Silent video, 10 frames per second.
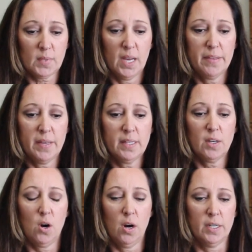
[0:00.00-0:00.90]
I think
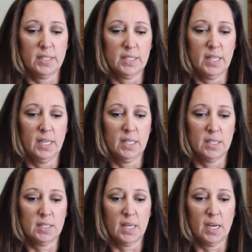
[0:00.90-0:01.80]
the hardest thing
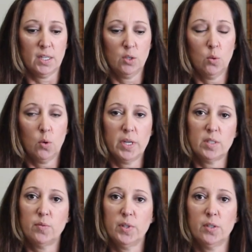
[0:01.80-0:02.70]
is that you
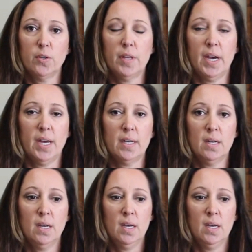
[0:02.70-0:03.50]
always feel that